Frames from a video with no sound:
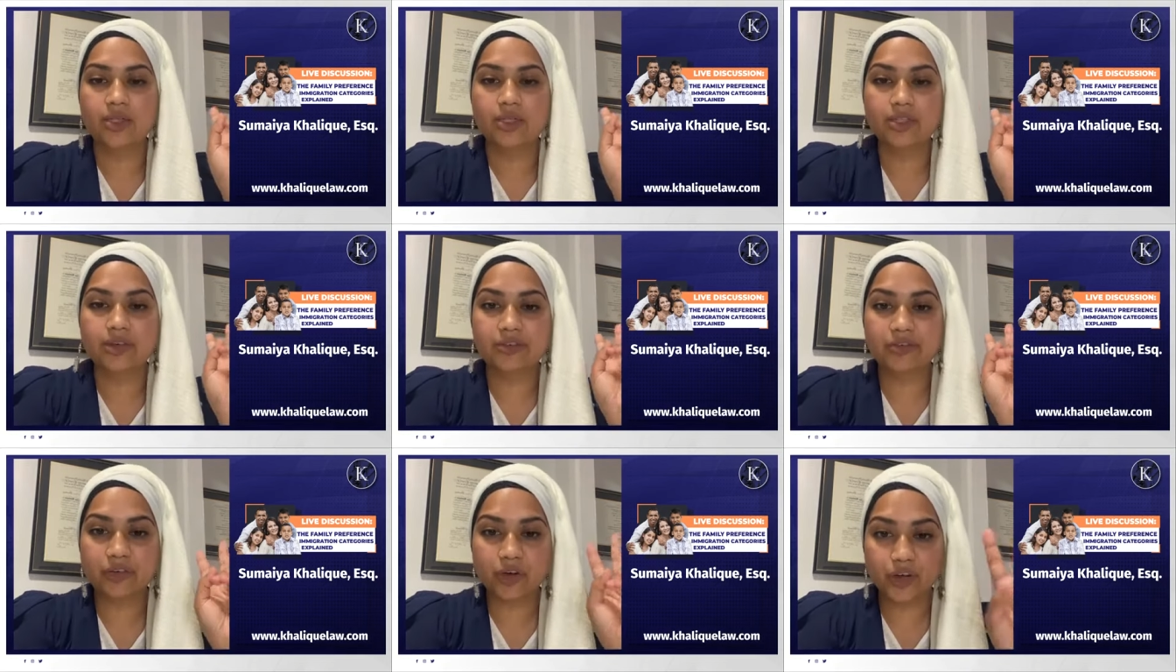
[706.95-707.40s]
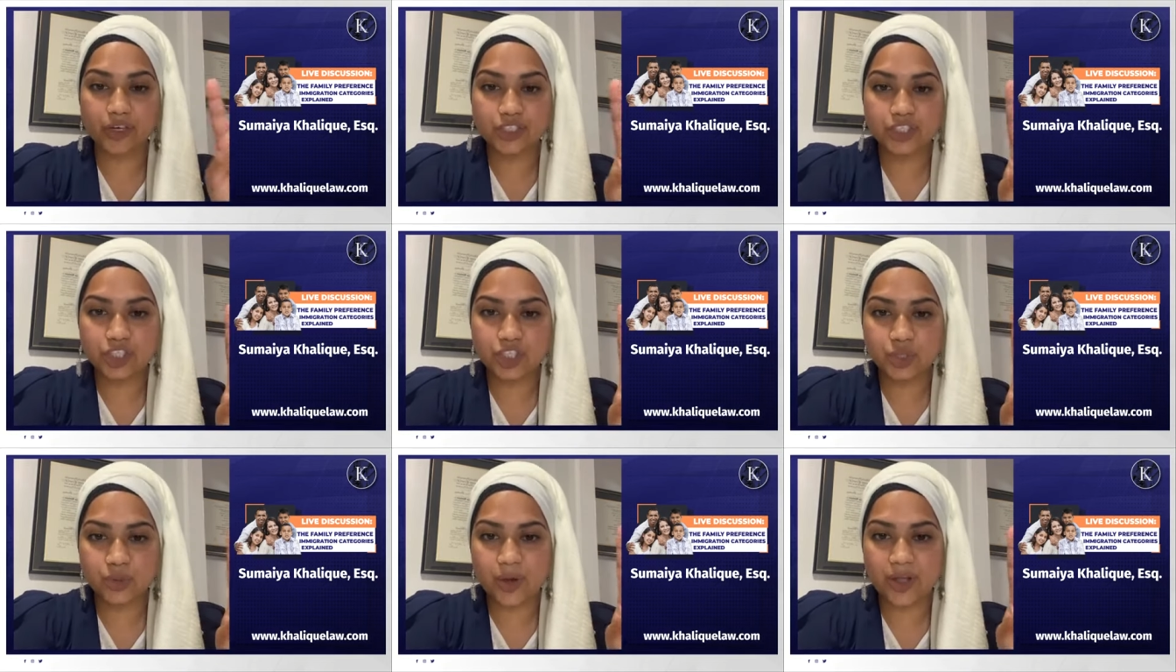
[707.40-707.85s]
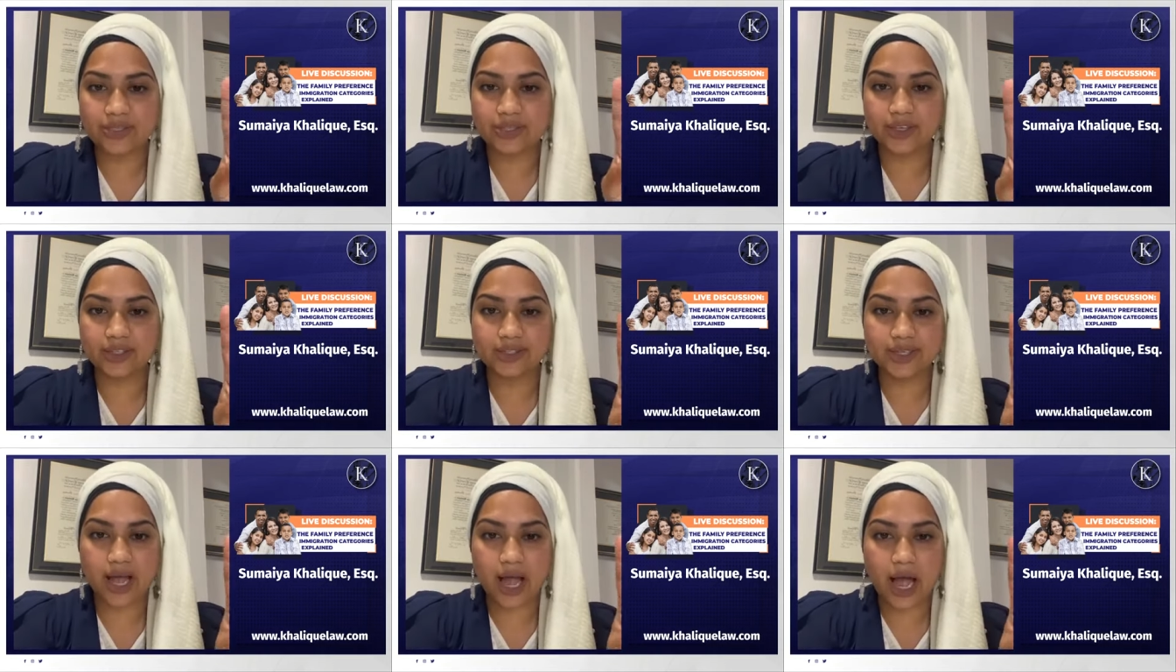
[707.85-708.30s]
The first two at
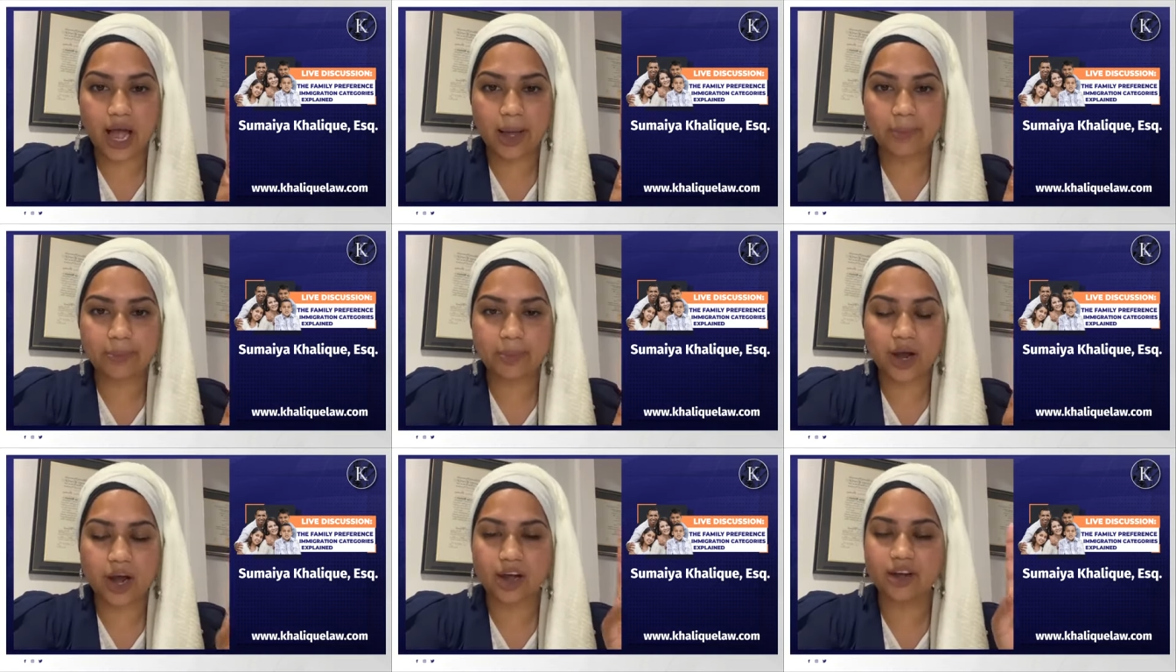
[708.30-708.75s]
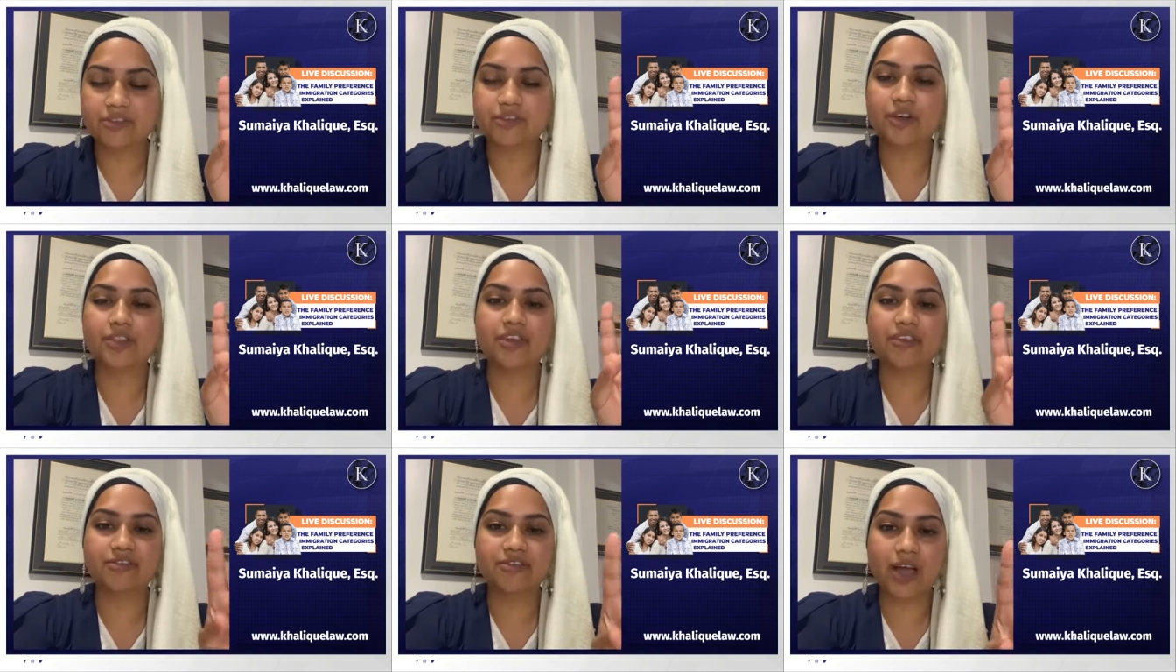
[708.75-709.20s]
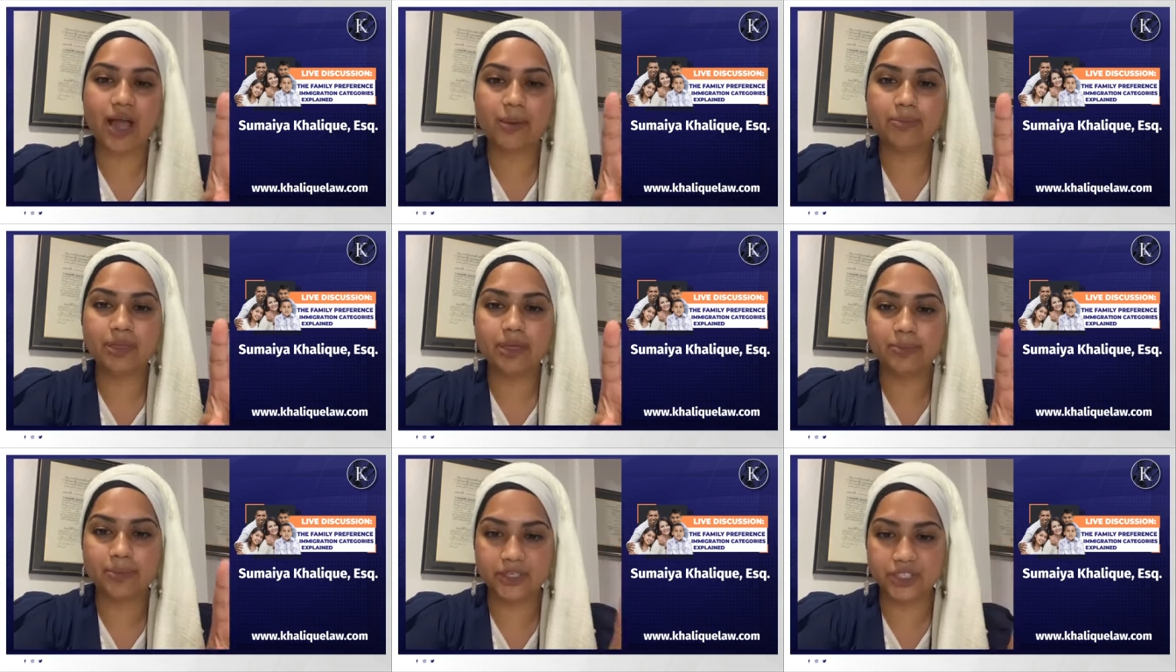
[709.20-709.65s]
the top are for the
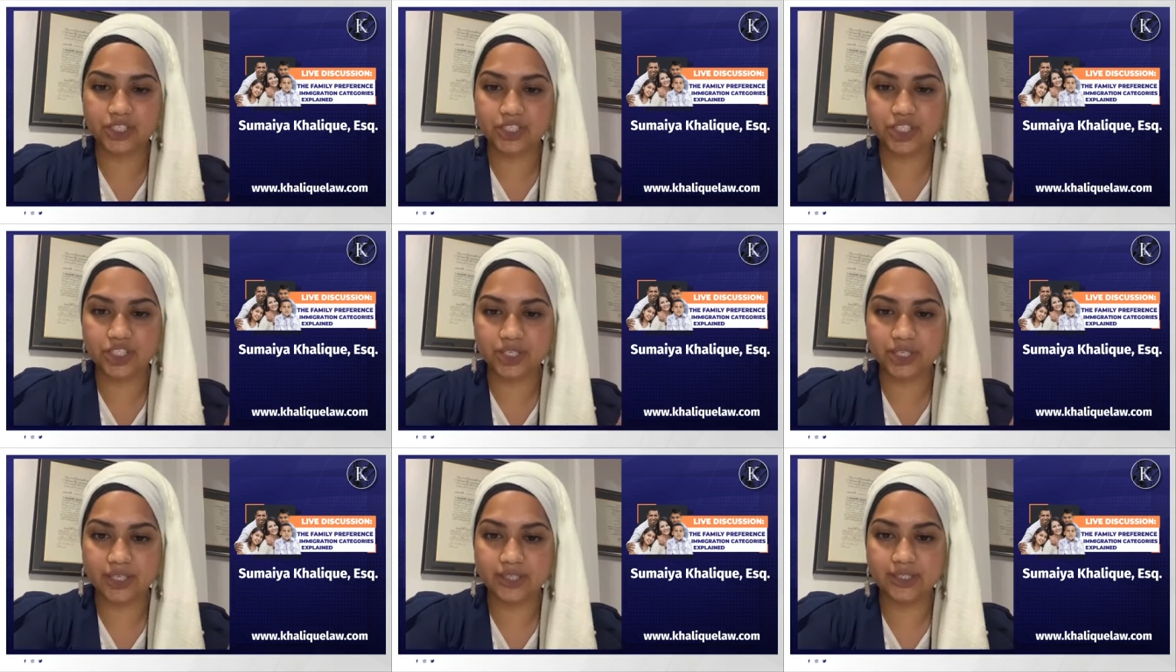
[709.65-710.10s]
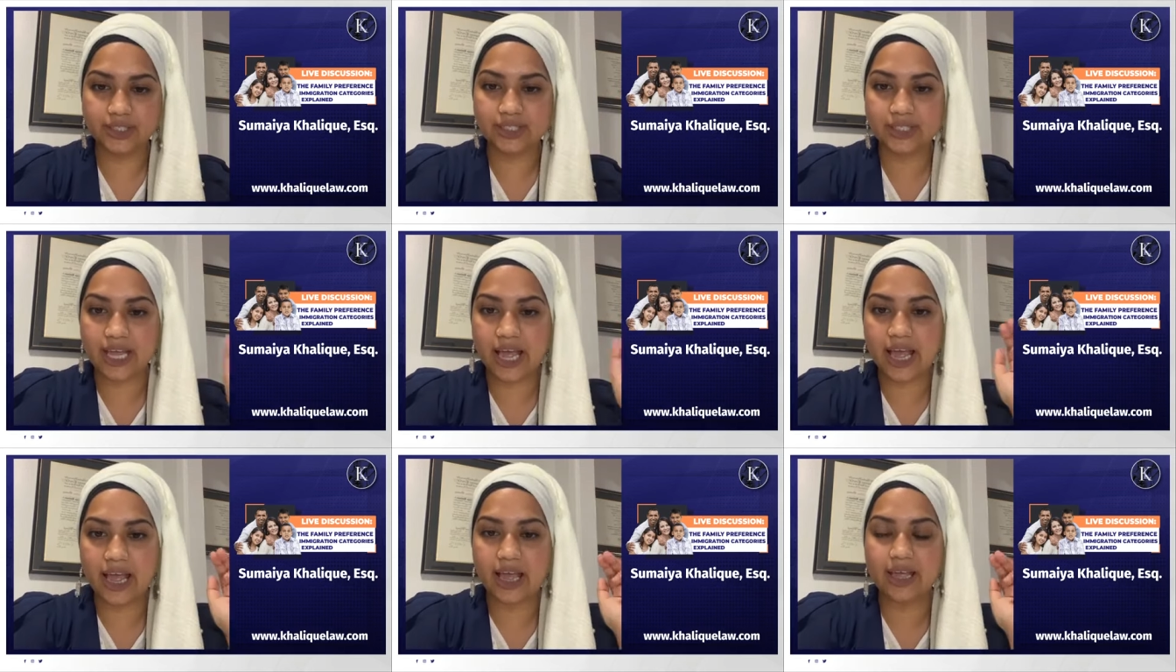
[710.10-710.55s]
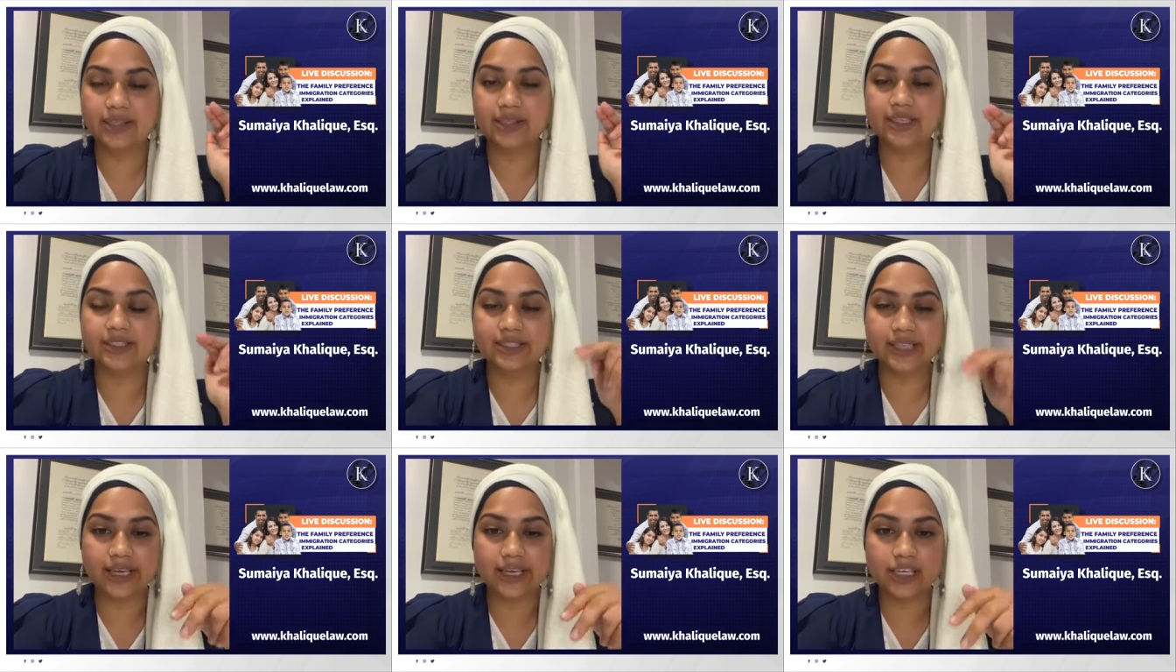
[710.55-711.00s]
family petitions,
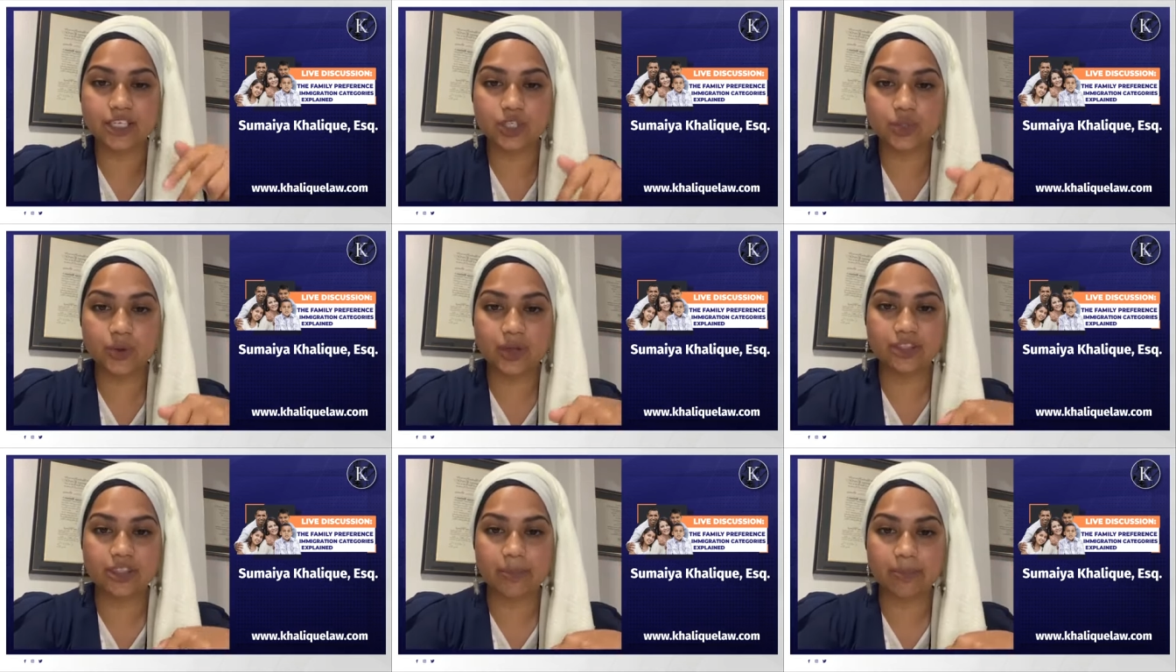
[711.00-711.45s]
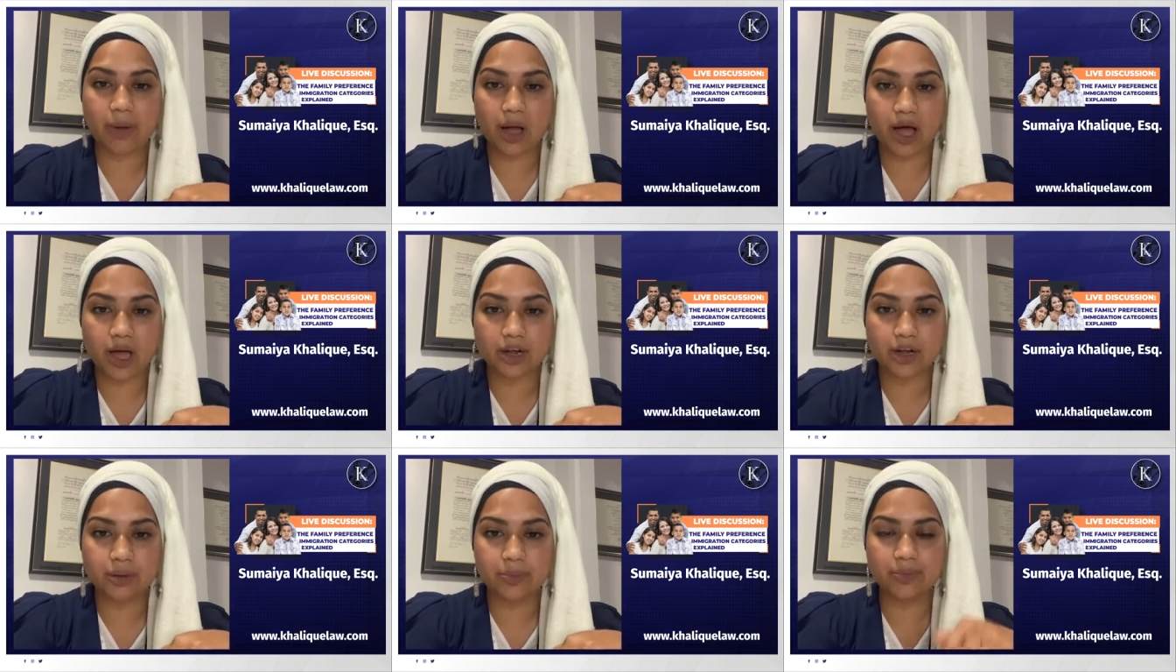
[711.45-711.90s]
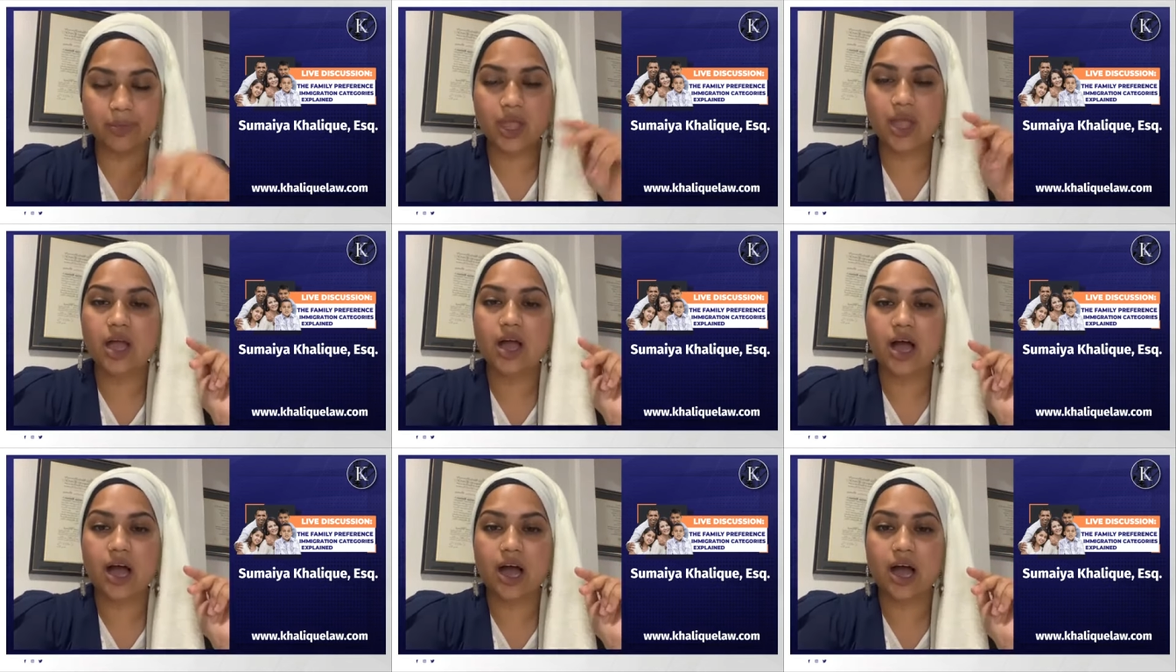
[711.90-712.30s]
and the second two at the bottom